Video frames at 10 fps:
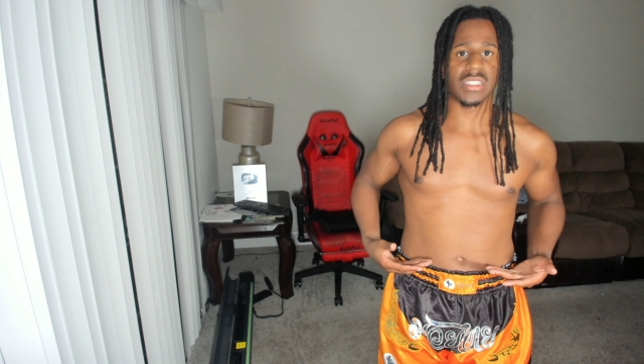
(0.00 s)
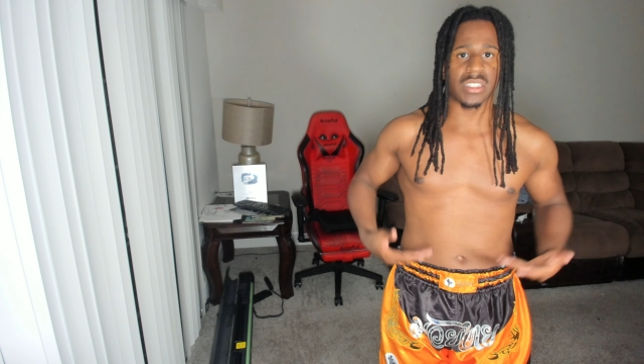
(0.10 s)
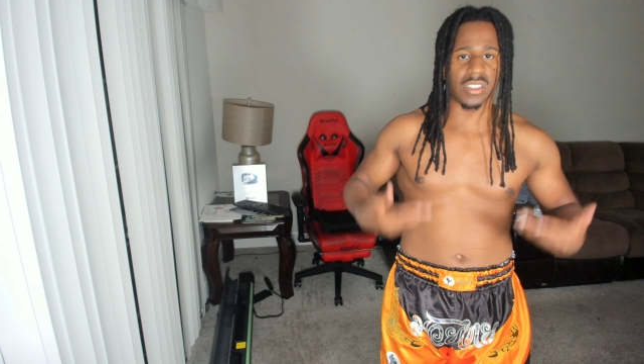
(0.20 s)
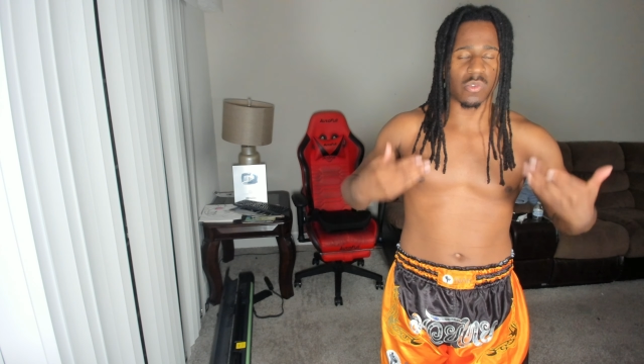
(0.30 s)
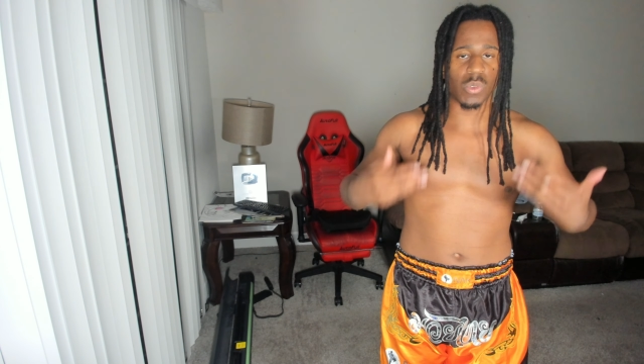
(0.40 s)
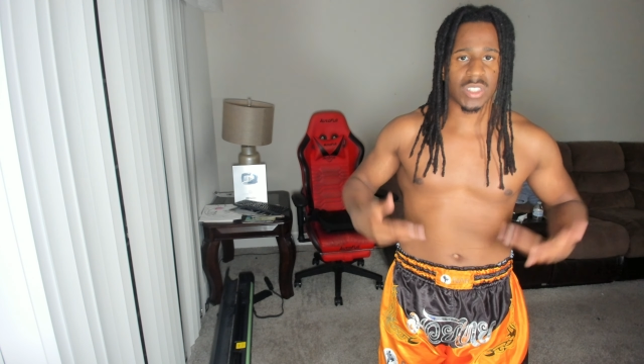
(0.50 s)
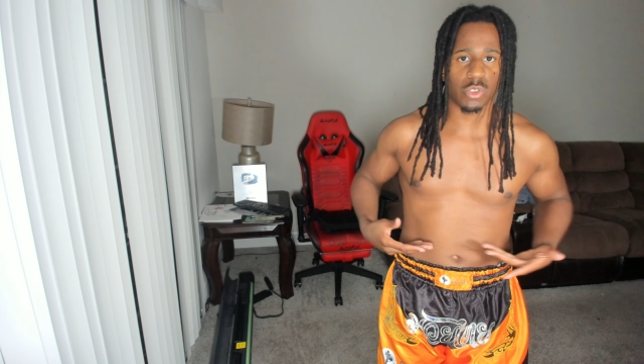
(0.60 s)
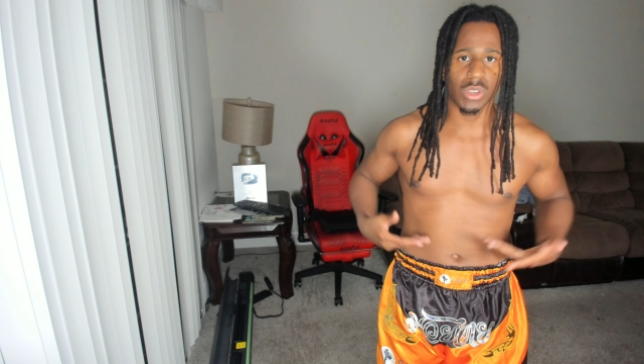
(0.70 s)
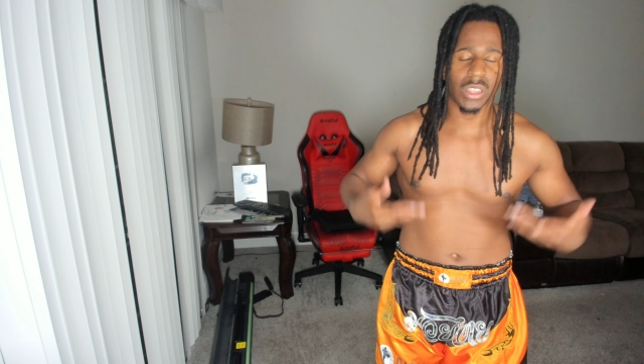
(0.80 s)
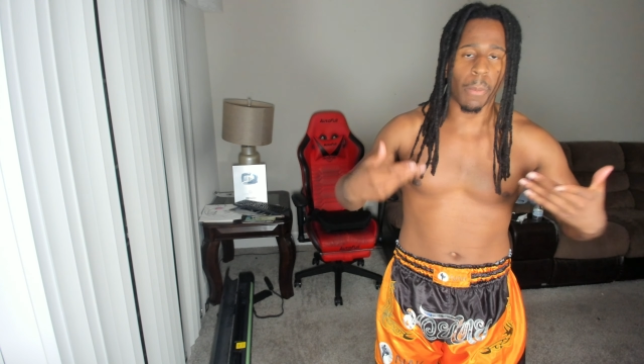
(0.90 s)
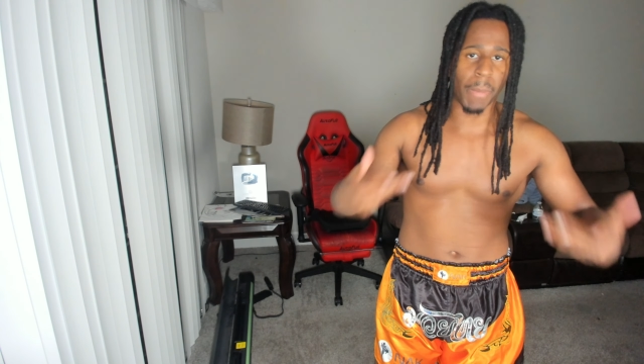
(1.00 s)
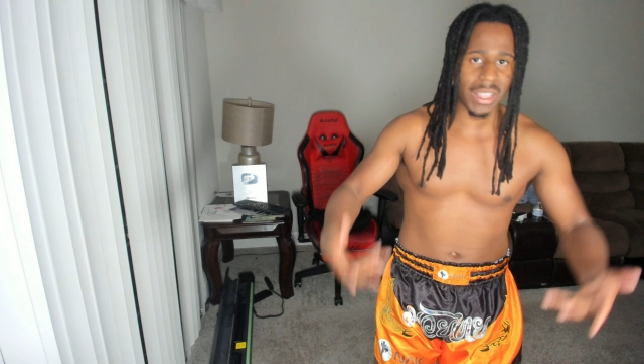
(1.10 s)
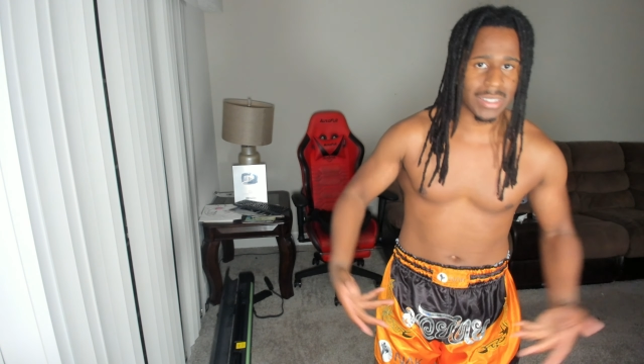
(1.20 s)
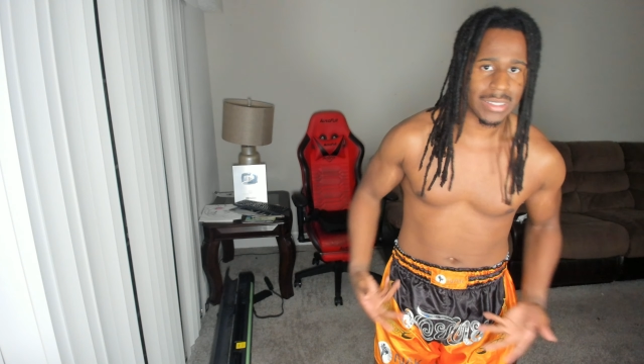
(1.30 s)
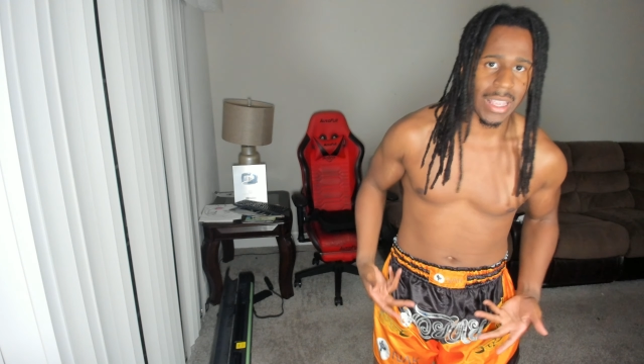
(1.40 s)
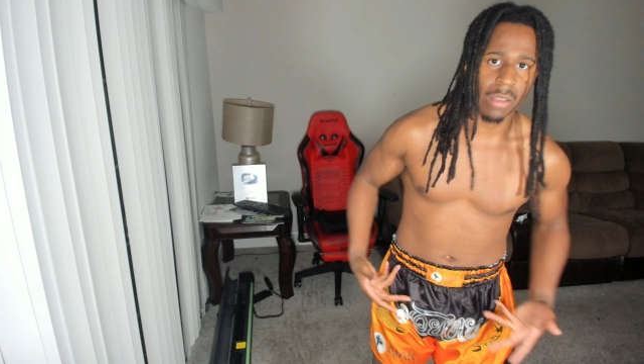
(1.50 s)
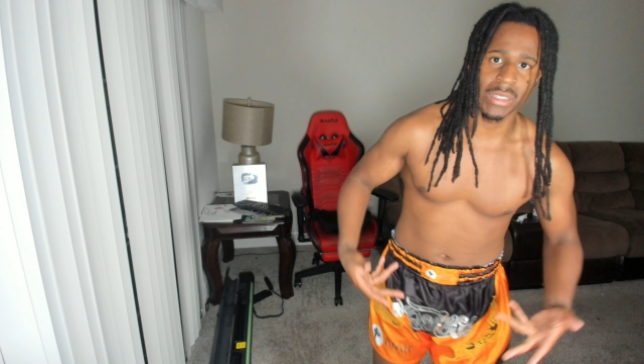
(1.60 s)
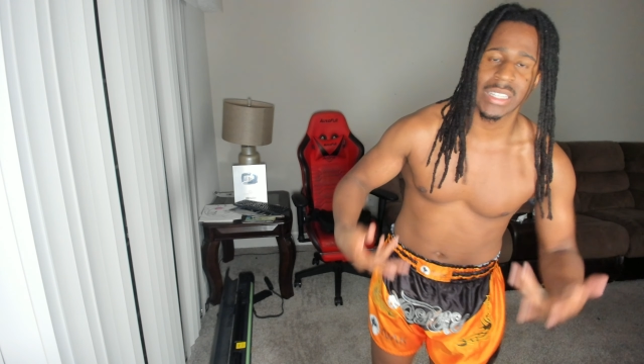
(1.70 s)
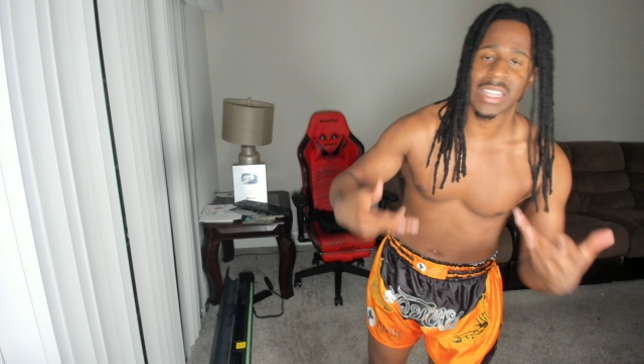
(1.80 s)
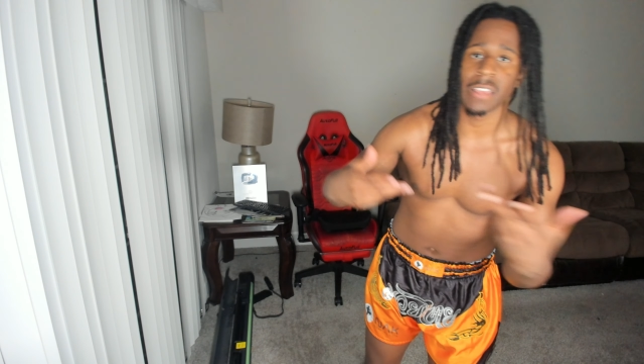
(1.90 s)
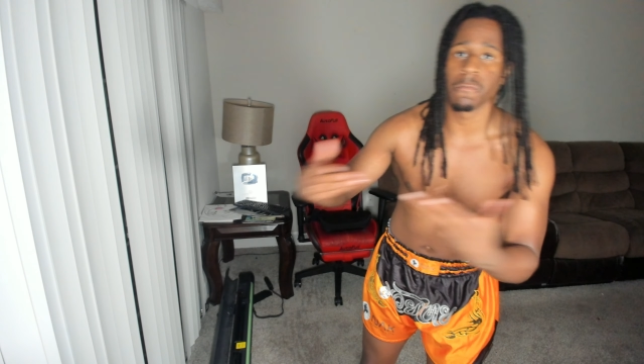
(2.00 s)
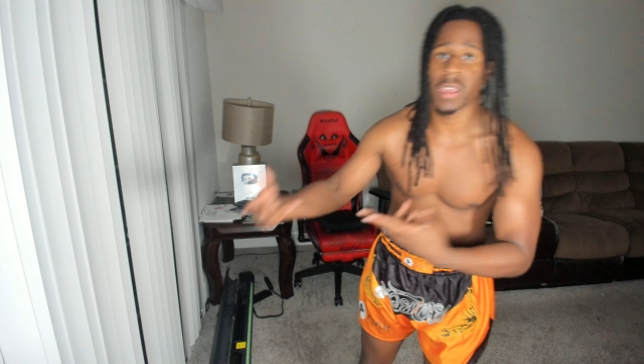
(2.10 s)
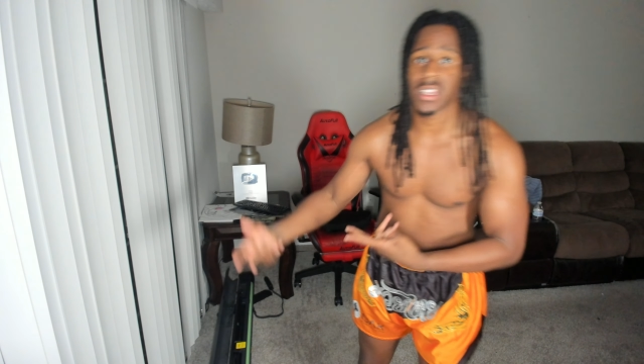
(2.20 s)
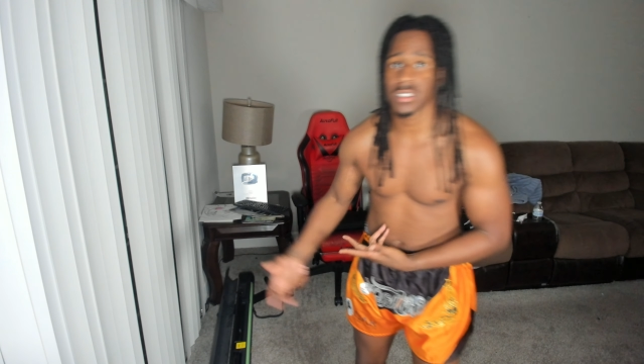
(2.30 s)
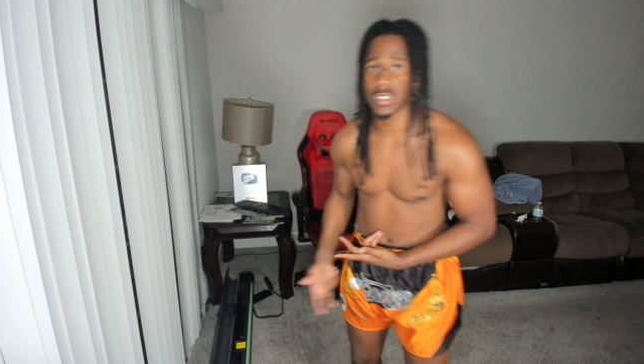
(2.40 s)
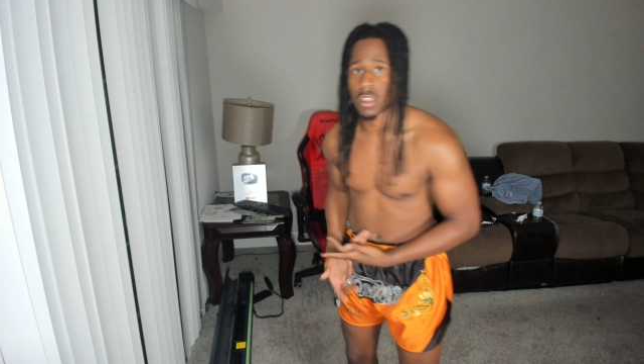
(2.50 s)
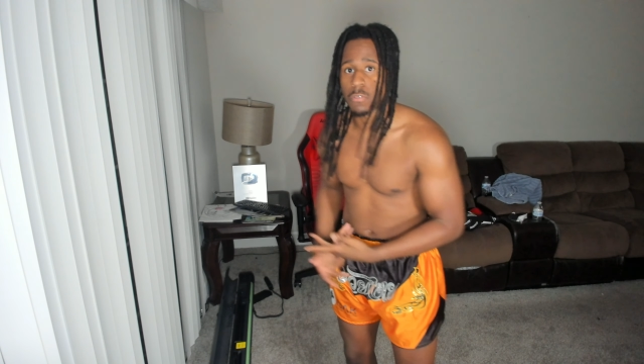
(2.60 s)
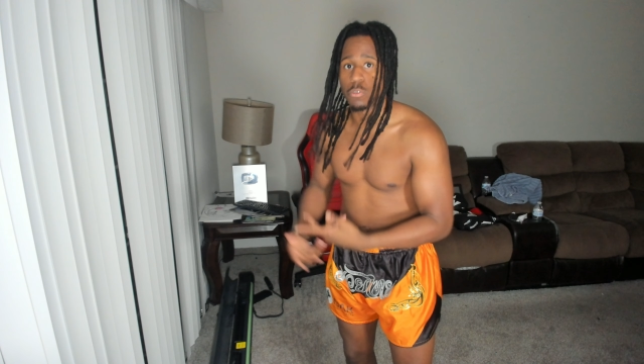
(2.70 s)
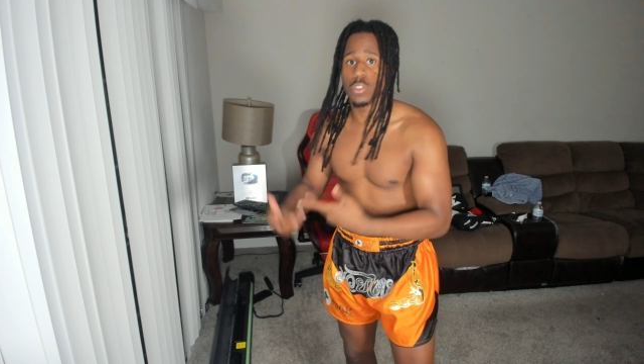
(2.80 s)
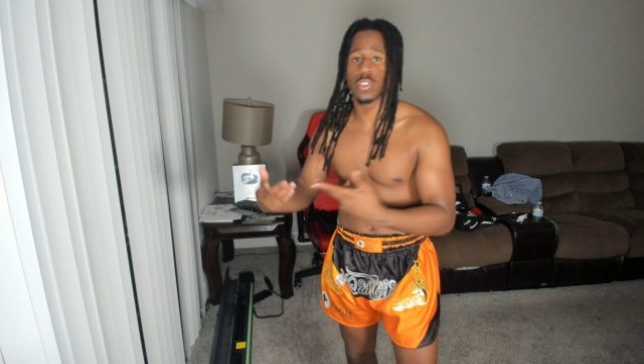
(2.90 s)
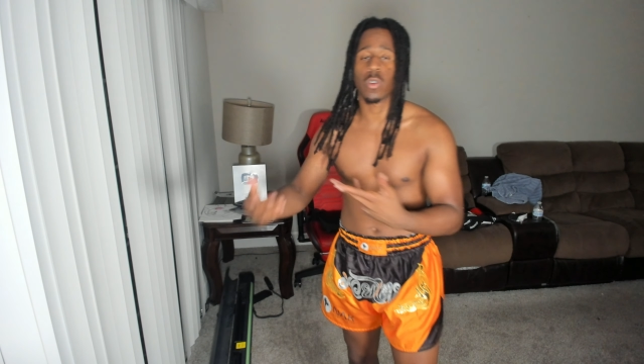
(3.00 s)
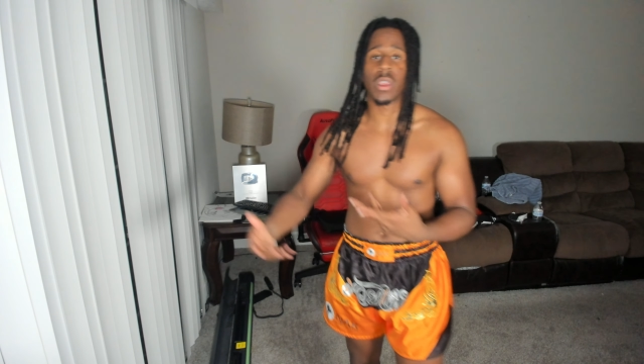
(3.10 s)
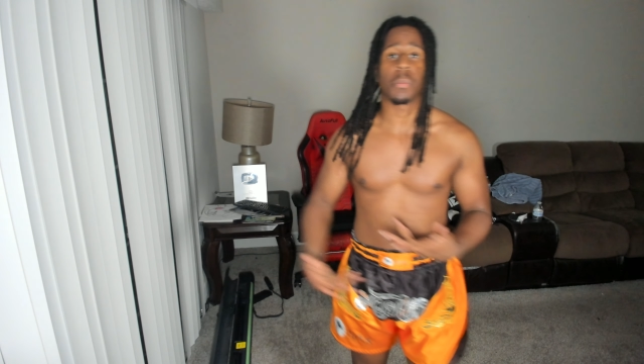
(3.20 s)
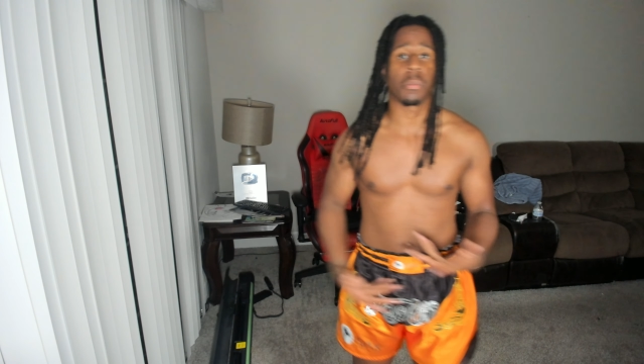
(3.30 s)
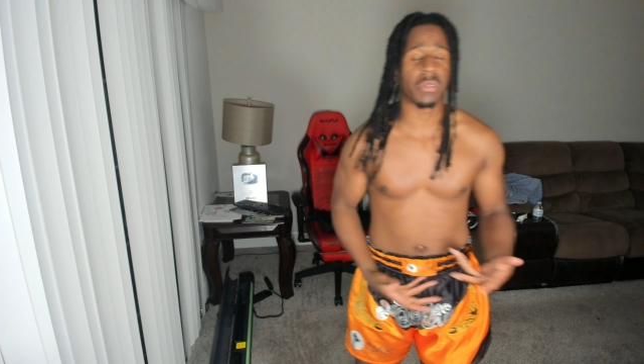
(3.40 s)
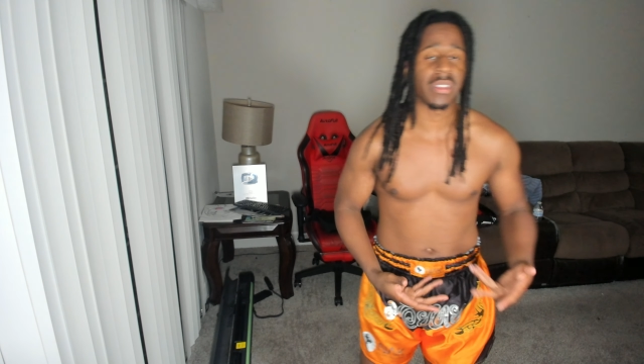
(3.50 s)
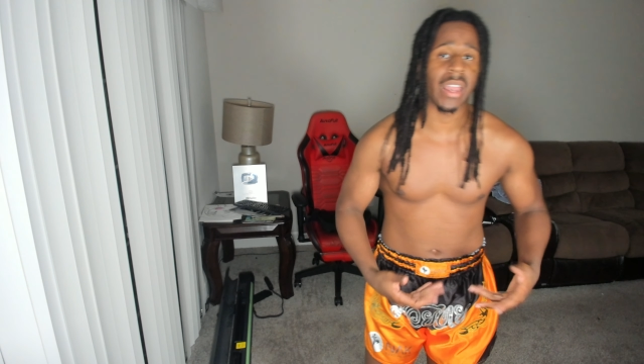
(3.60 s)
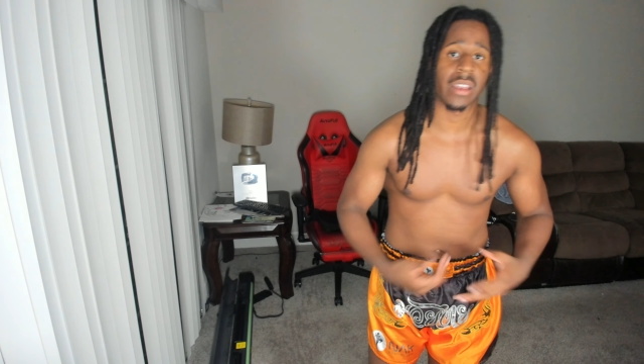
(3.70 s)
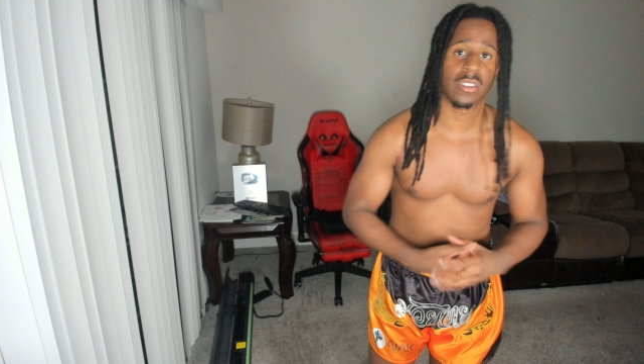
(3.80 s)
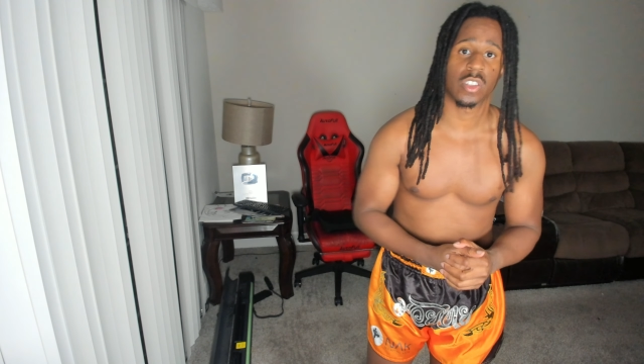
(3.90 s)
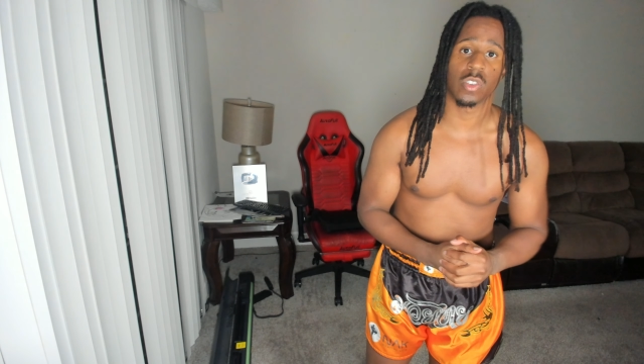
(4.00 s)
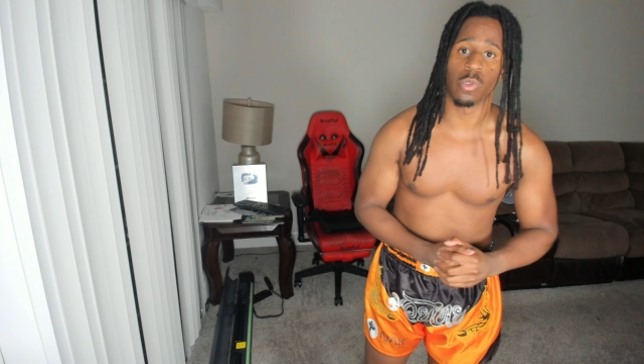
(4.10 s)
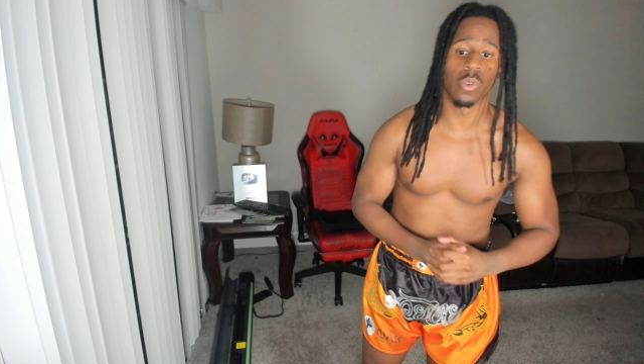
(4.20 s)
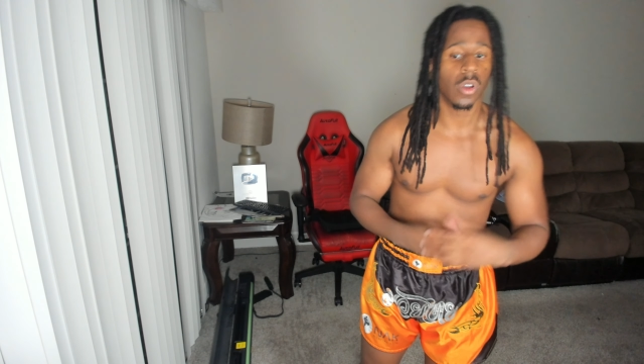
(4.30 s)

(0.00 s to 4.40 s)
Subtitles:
Because once you get the basics down, then the advanced stuff, you can start implementing that into